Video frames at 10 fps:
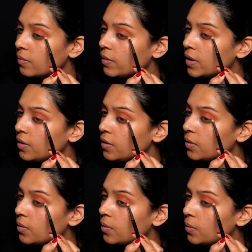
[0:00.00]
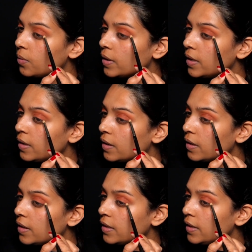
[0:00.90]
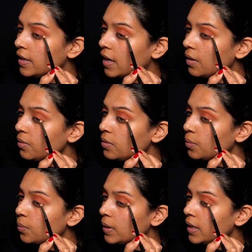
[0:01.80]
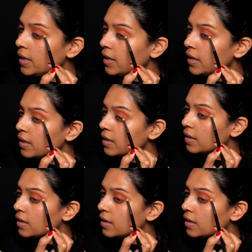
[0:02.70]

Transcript: We're going to go here in the outer V